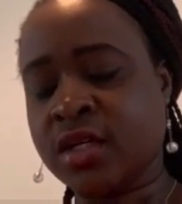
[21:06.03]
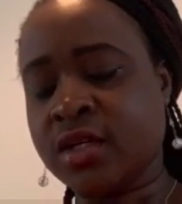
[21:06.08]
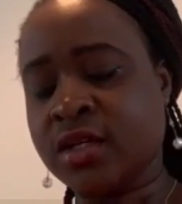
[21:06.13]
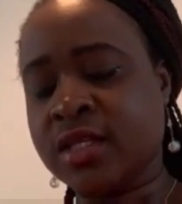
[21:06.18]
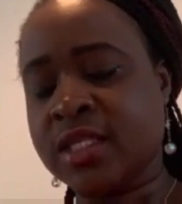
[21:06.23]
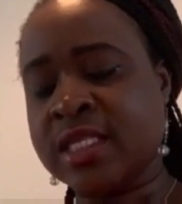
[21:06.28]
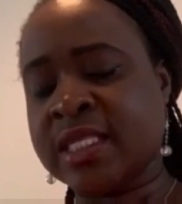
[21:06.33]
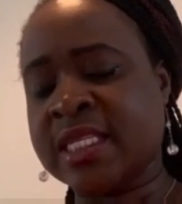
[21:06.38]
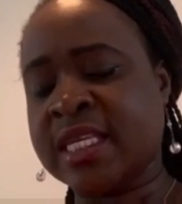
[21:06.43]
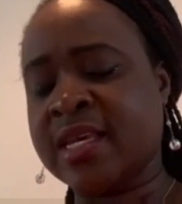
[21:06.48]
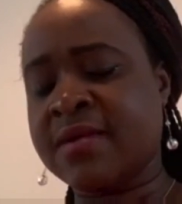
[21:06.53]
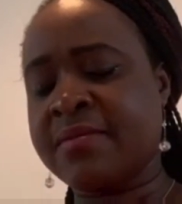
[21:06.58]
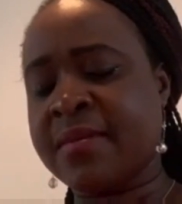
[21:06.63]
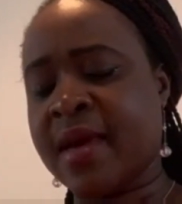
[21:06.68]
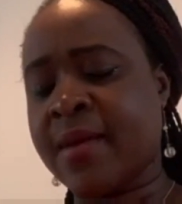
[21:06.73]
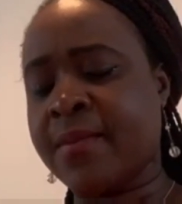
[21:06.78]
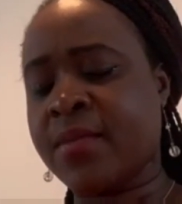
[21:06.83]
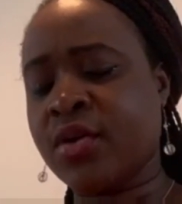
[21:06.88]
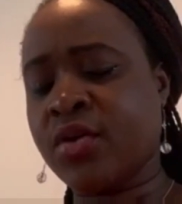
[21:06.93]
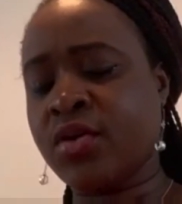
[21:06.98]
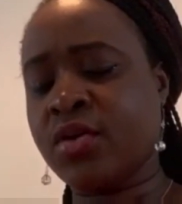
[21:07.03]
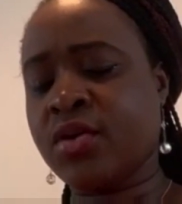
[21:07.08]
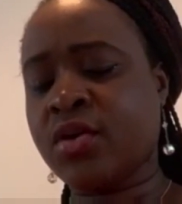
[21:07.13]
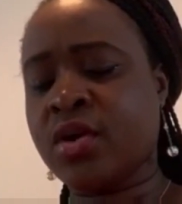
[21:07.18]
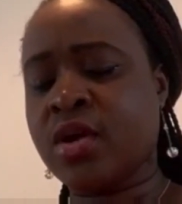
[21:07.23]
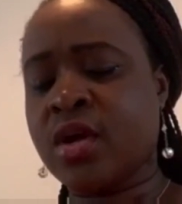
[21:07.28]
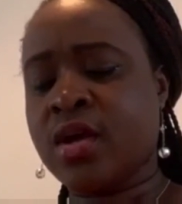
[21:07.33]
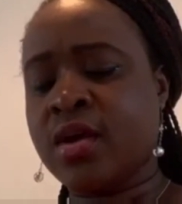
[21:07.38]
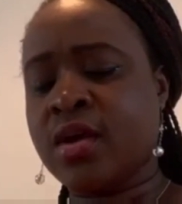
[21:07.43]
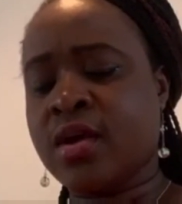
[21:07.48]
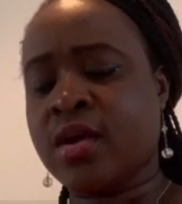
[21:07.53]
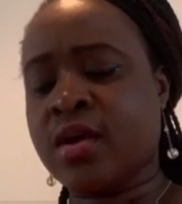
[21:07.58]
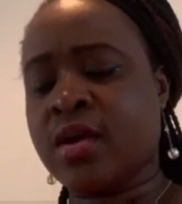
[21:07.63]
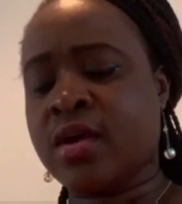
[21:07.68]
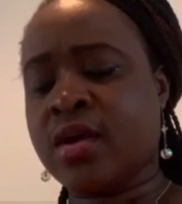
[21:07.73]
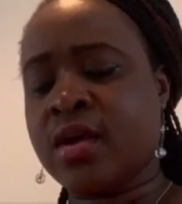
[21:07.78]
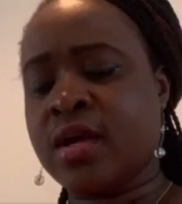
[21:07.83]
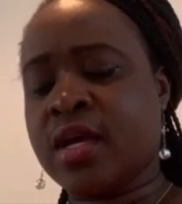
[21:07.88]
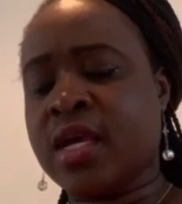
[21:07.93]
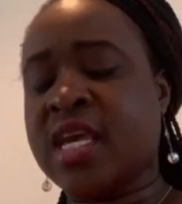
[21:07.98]
team member
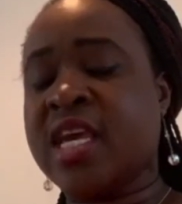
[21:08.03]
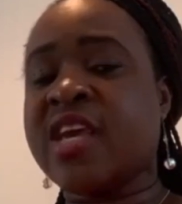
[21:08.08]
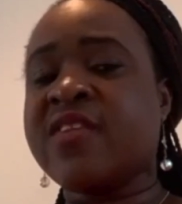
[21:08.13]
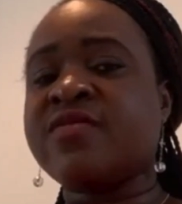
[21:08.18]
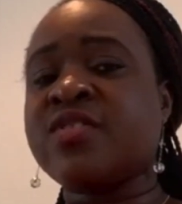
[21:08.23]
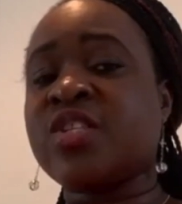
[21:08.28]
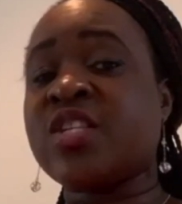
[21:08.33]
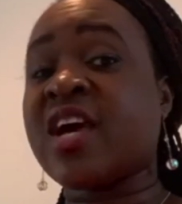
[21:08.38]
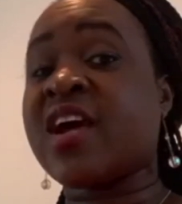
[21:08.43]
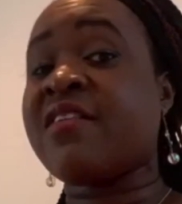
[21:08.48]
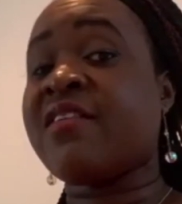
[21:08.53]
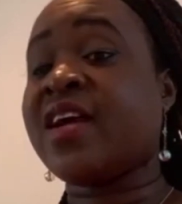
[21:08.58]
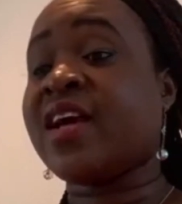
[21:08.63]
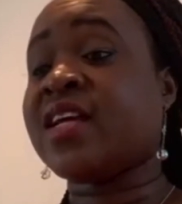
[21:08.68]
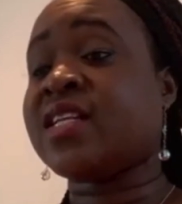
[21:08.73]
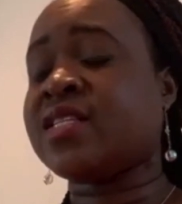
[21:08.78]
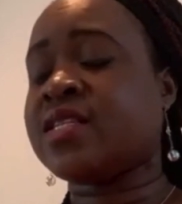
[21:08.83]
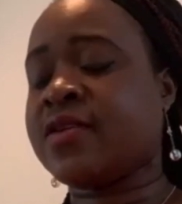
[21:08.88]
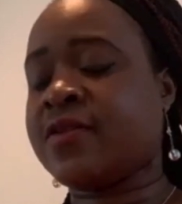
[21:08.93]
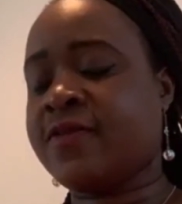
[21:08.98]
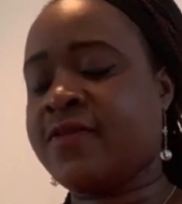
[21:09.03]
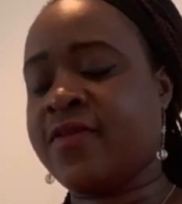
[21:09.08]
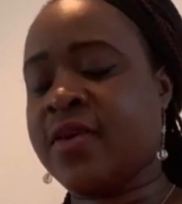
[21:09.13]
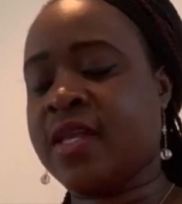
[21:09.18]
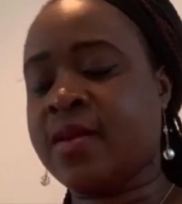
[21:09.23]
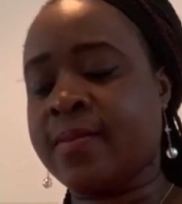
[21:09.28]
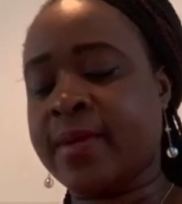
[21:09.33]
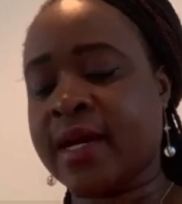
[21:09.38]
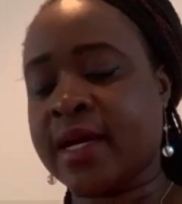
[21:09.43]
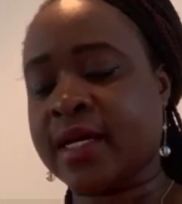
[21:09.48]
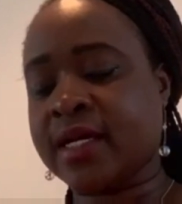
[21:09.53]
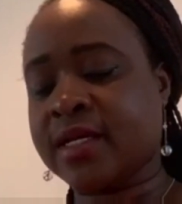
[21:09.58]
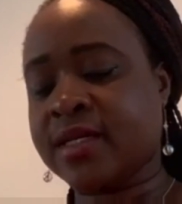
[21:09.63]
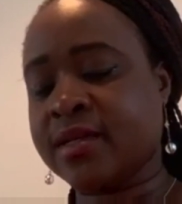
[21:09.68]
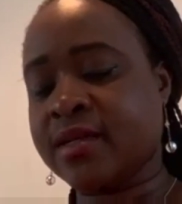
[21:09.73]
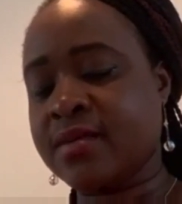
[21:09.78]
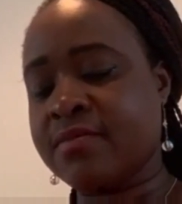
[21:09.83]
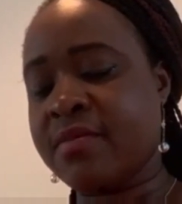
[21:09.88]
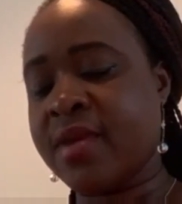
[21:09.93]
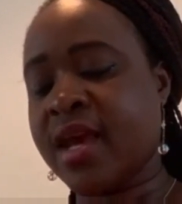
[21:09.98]
gives direct feedback,
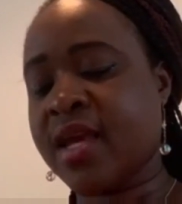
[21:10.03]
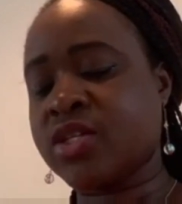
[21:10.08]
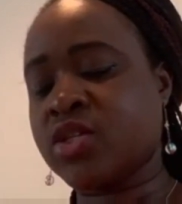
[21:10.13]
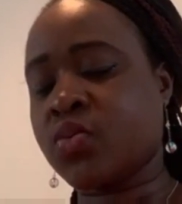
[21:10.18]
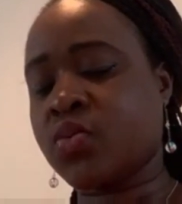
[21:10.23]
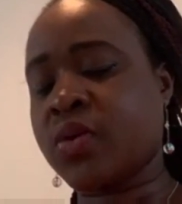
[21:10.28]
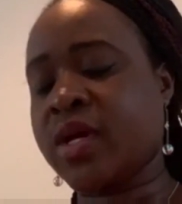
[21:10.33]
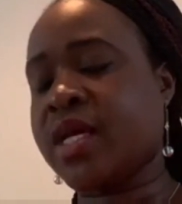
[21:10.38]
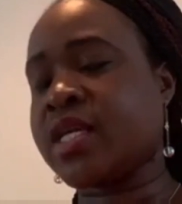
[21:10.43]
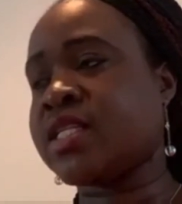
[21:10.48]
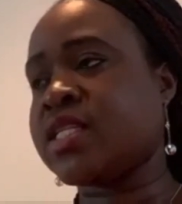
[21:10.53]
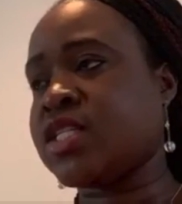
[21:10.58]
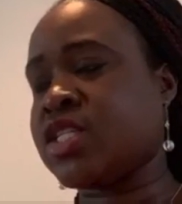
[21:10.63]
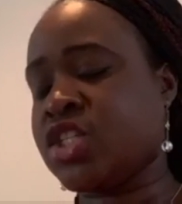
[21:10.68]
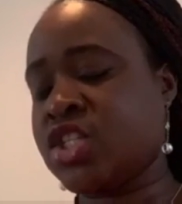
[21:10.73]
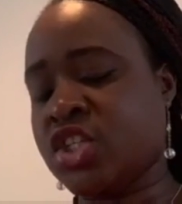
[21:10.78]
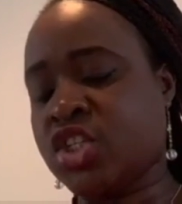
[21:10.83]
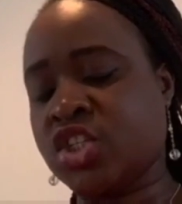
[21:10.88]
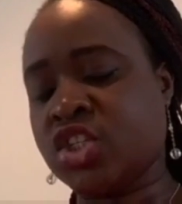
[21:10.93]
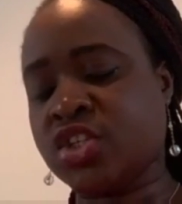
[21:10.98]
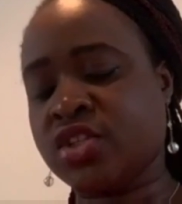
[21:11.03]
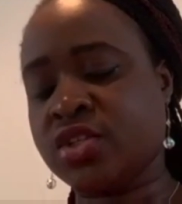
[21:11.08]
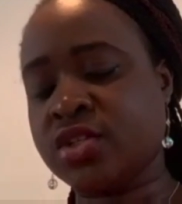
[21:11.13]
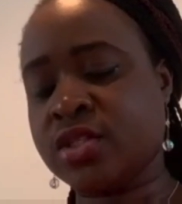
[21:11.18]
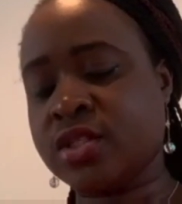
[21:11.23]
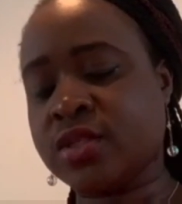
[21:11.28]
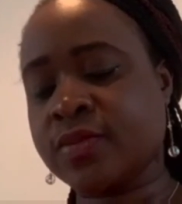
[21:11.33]
makes quick decisions,